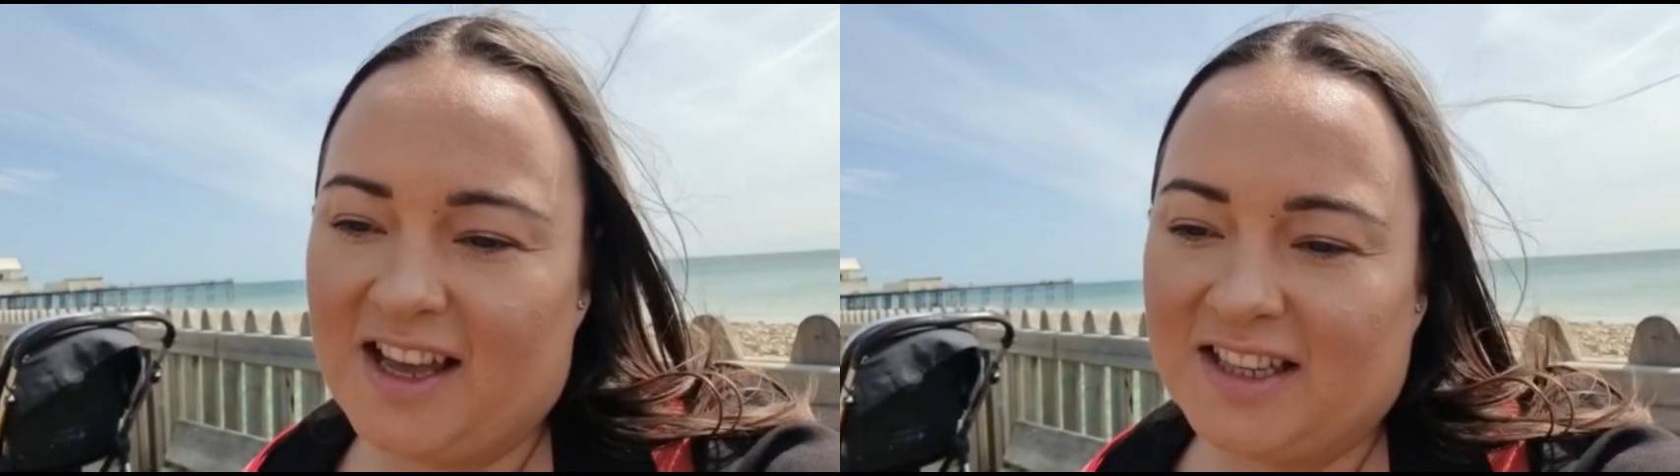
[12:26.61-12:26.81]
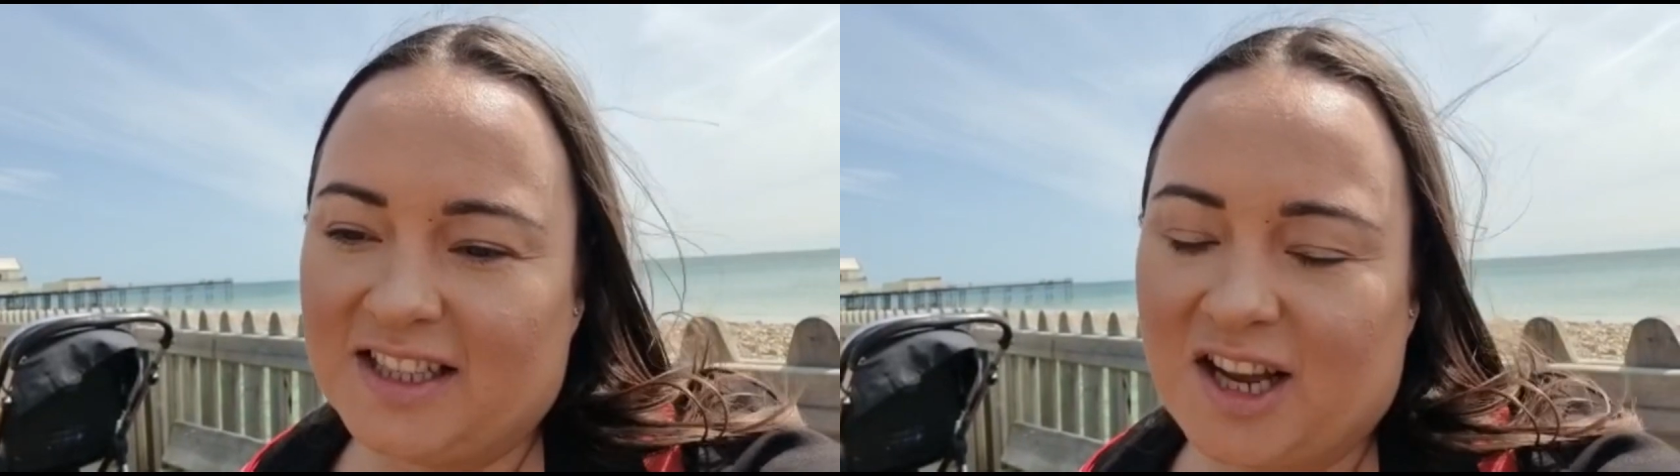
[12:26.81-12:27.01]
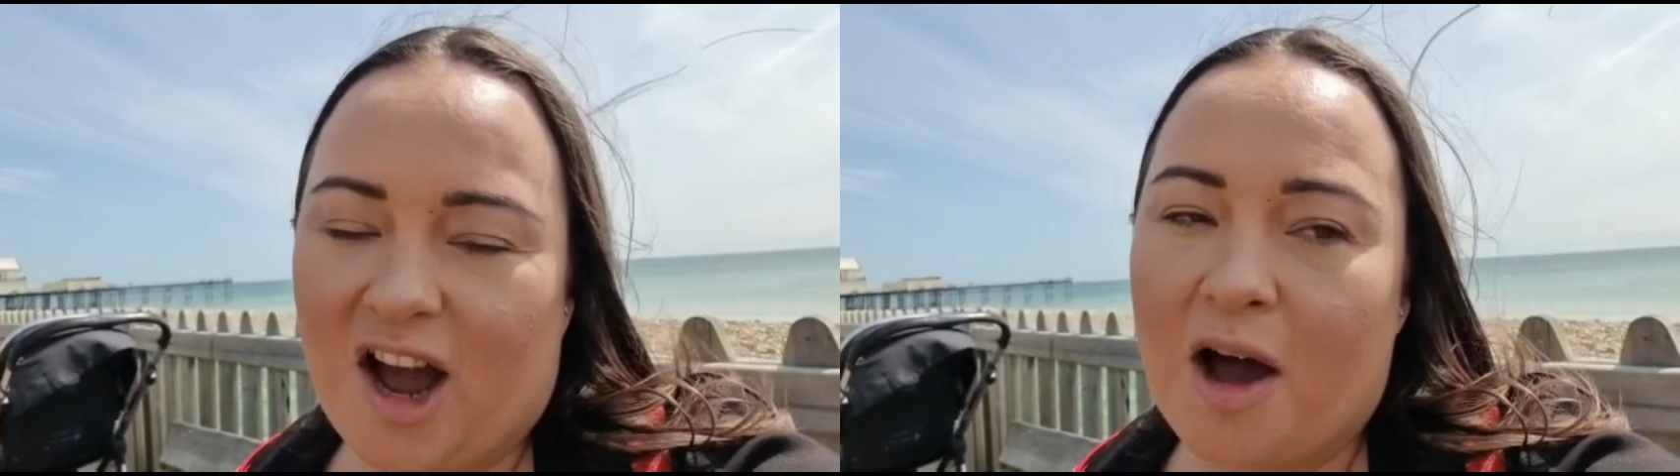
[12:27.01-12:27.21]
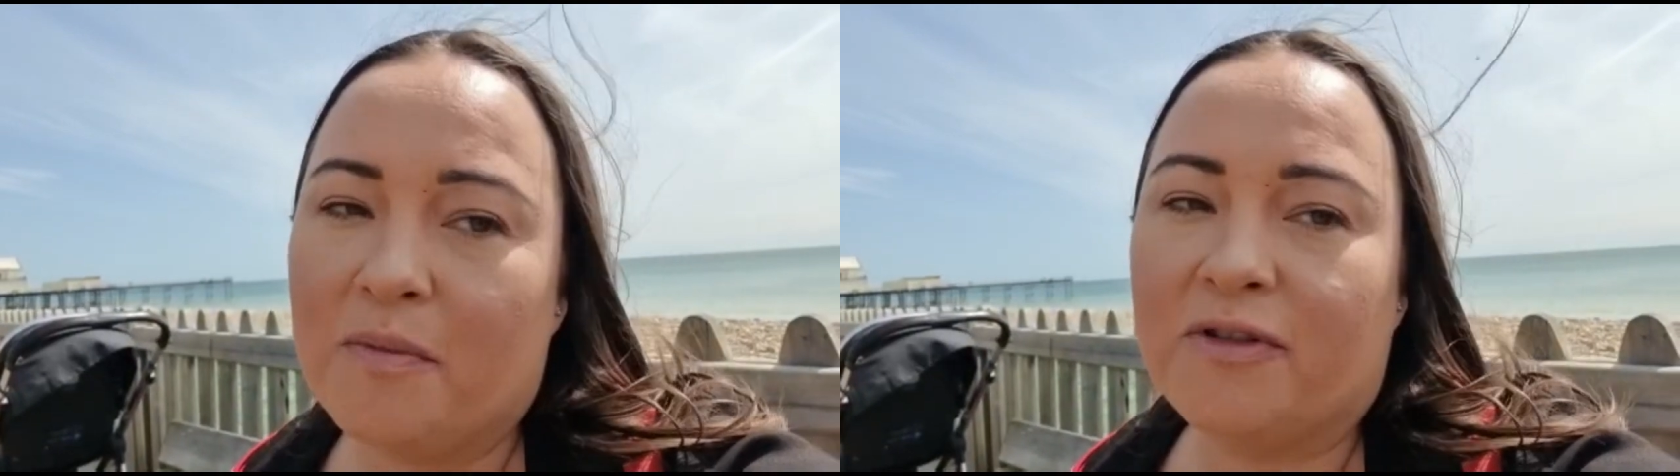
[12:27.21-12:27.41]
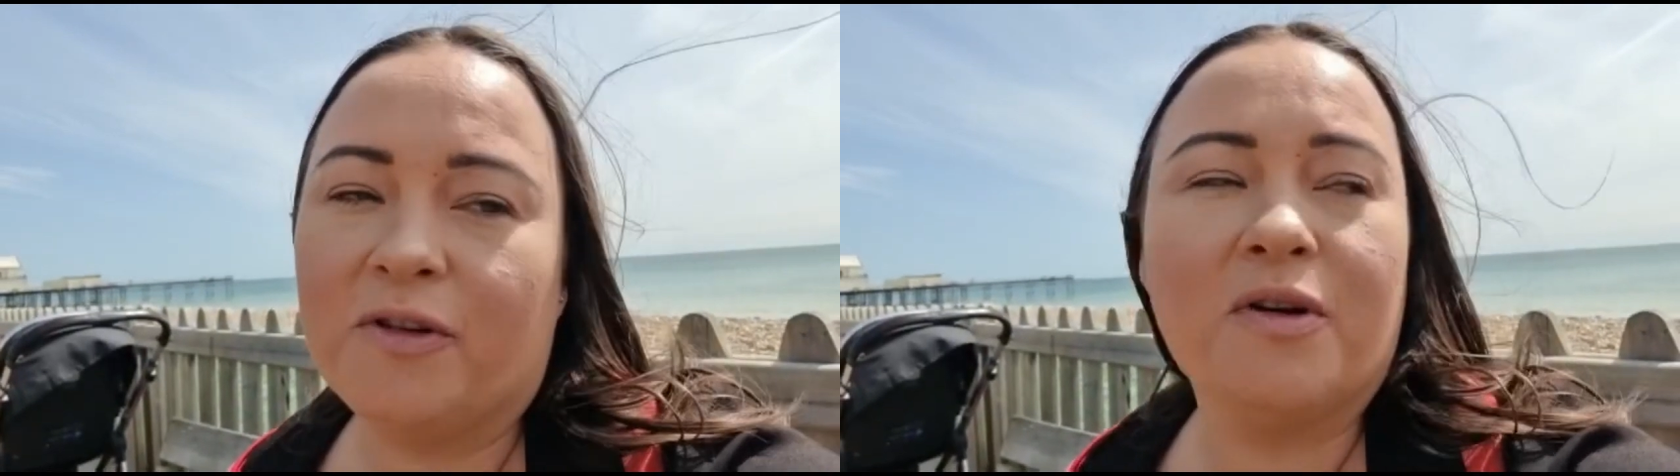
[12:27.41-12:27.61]
It's the calm
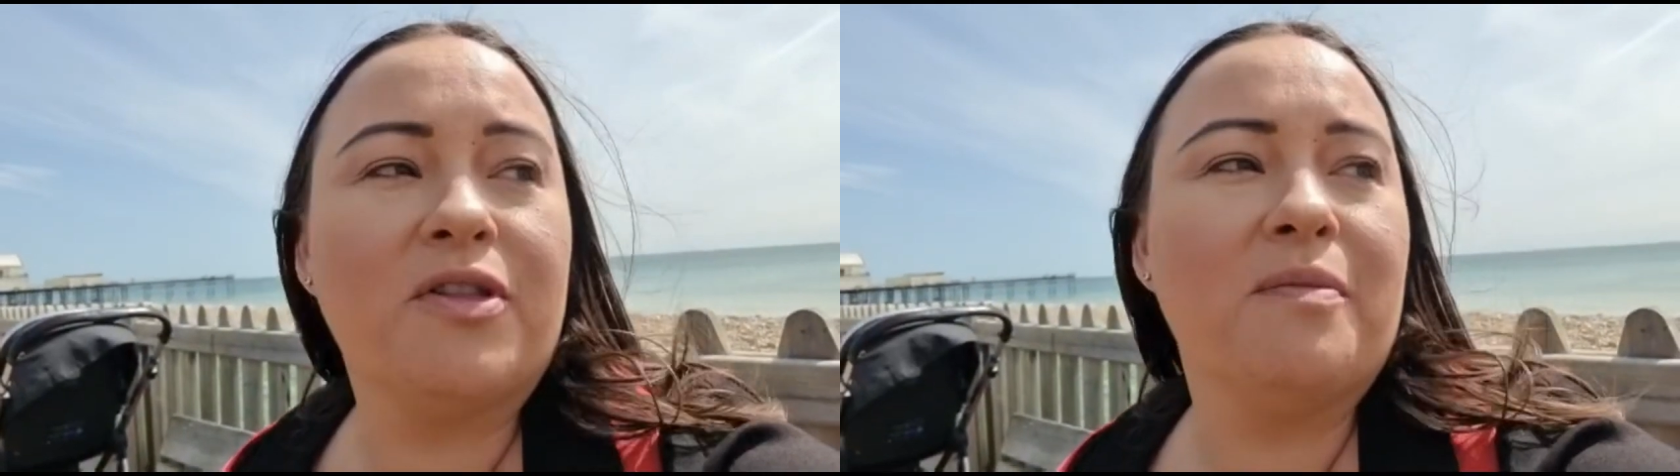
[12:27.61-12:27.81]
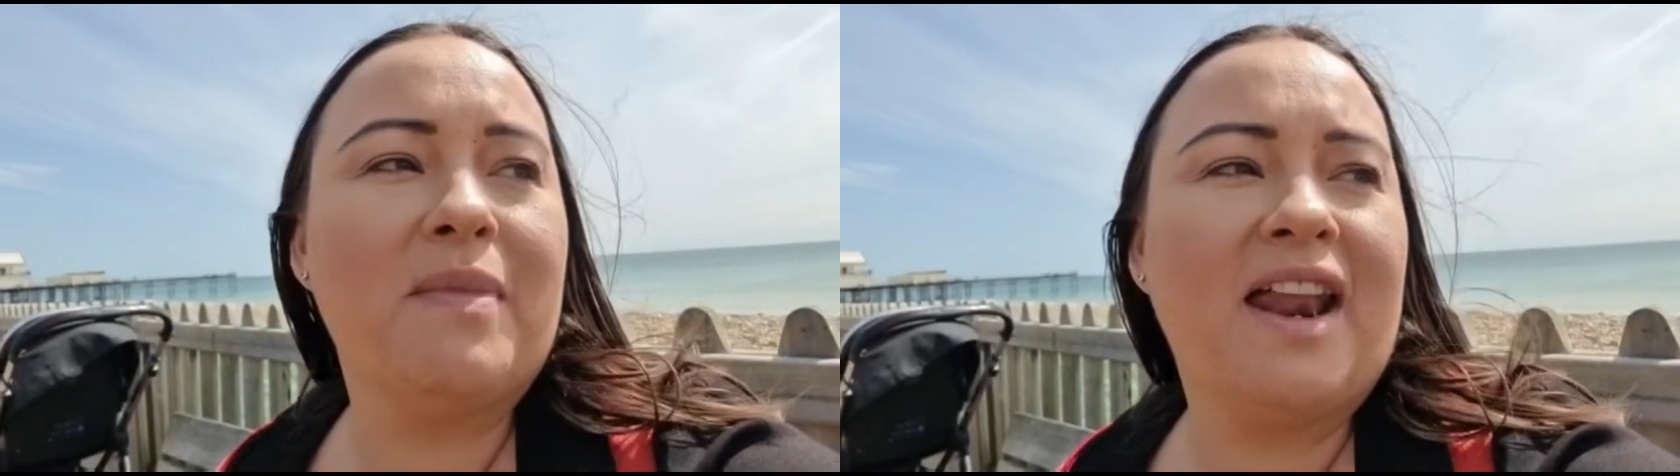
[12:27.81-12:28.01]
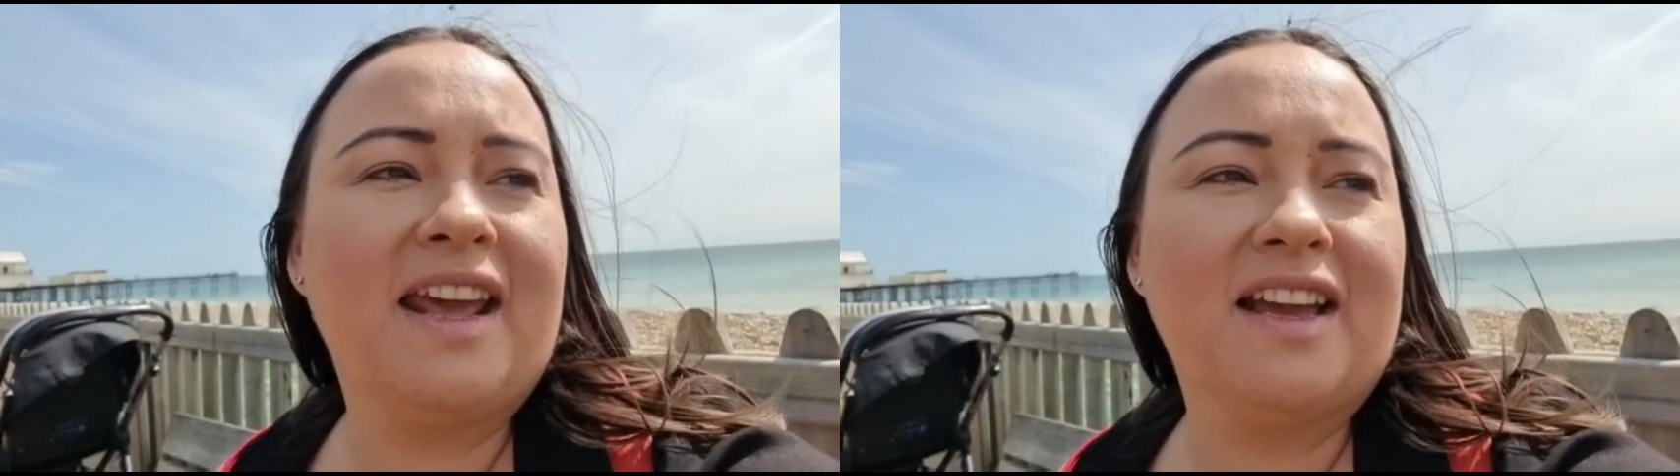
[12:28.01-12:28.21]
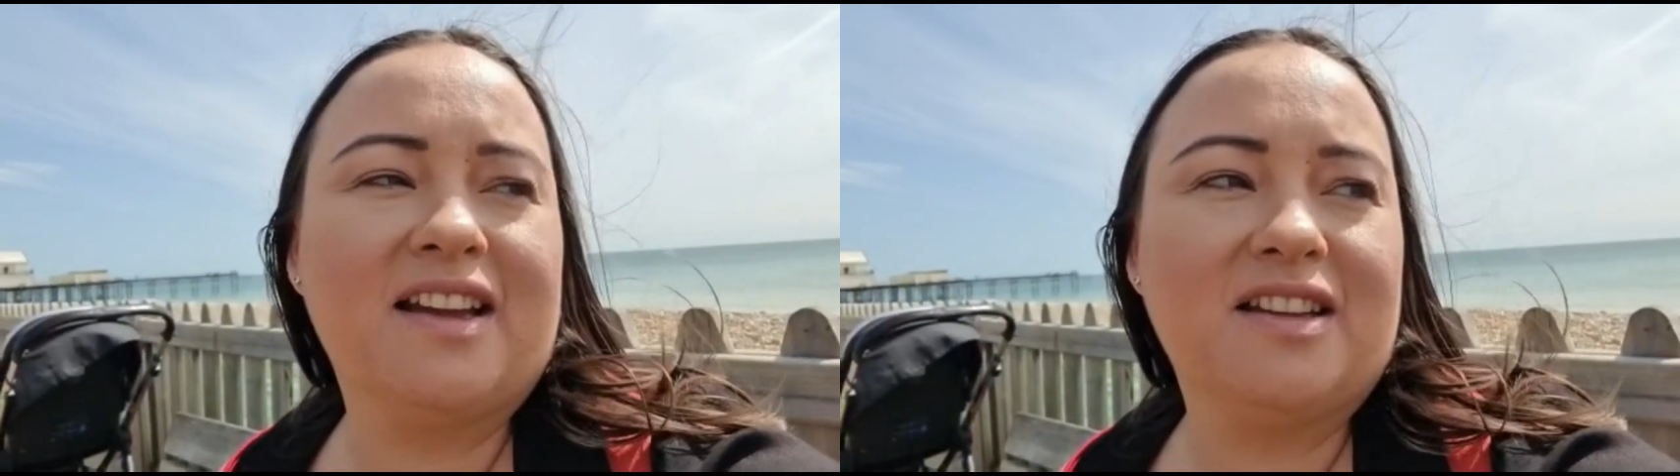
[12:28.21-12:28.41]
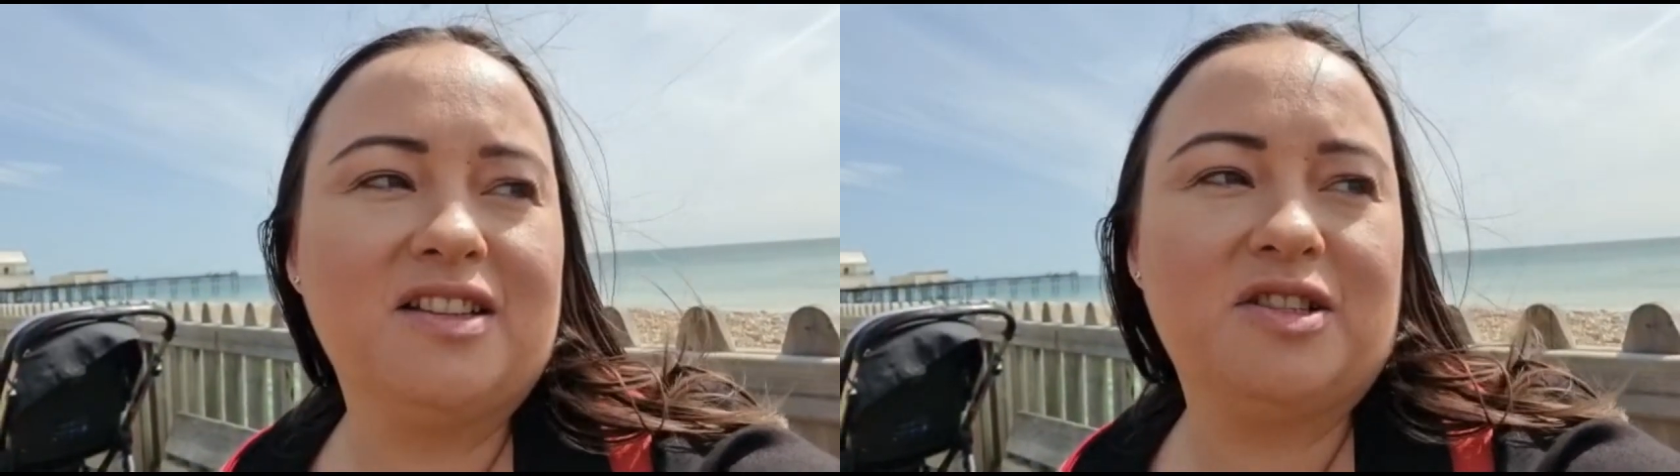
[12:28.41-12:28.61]
before the manic
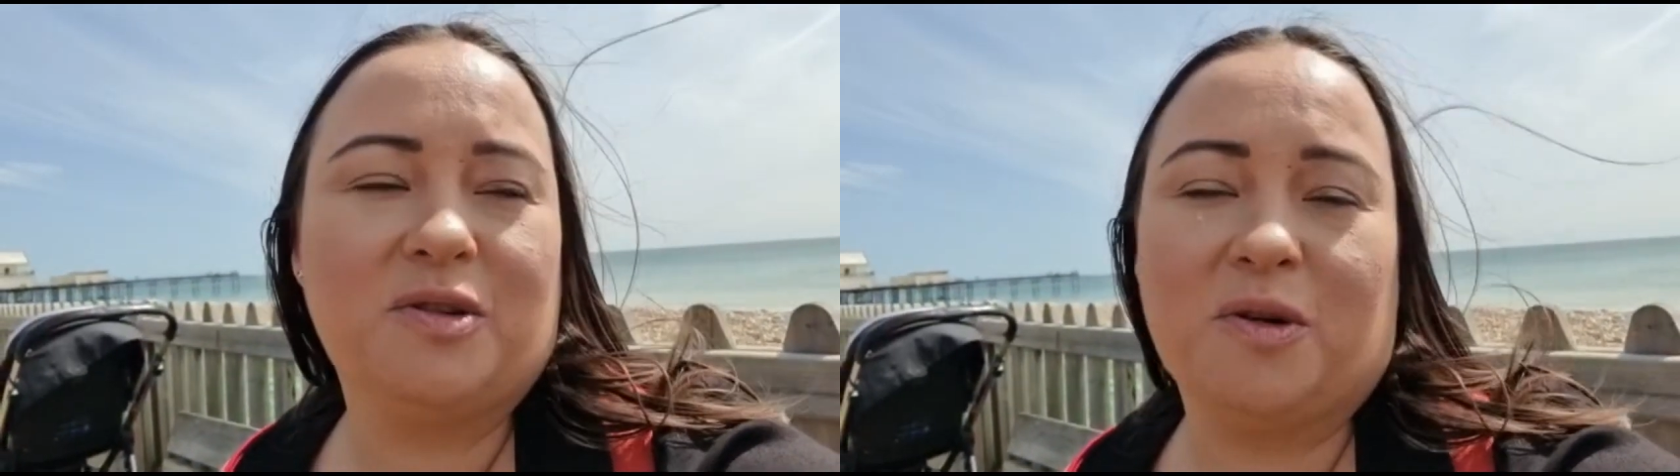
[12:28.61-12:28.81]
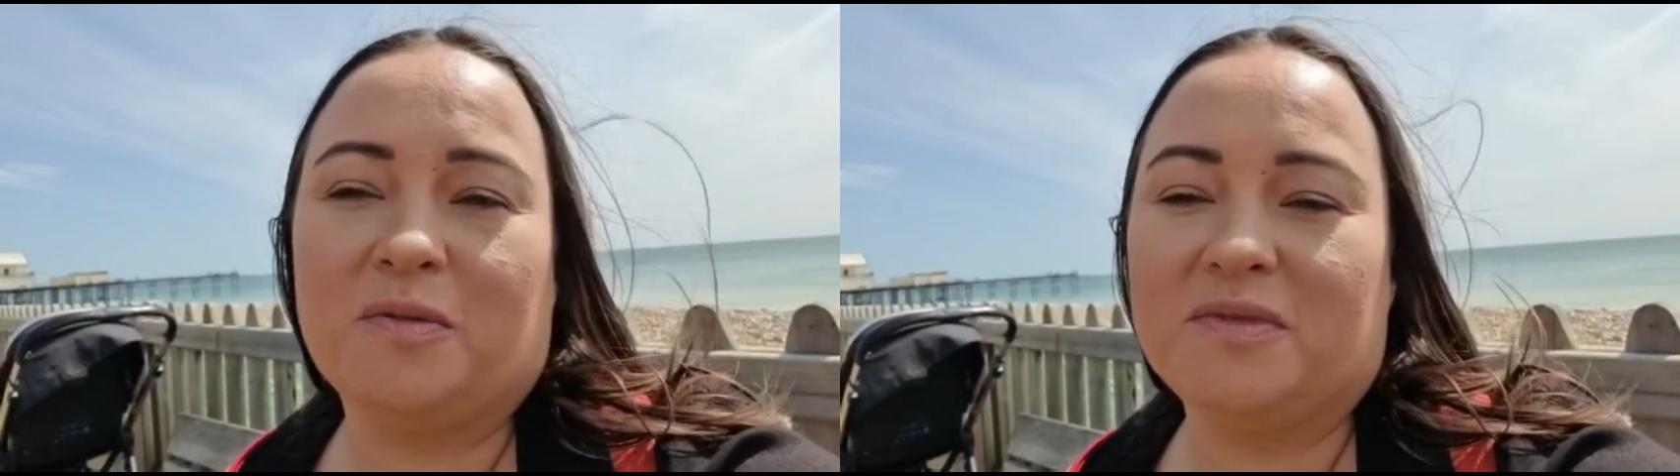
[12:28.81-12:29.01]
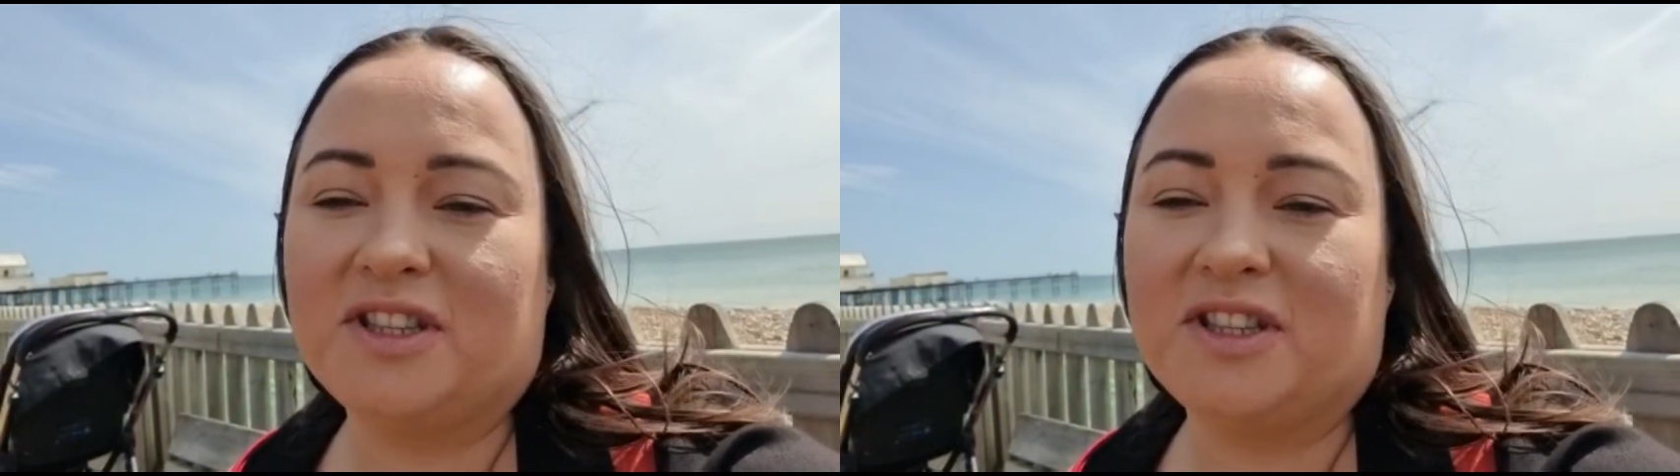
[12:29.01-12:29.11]
storm.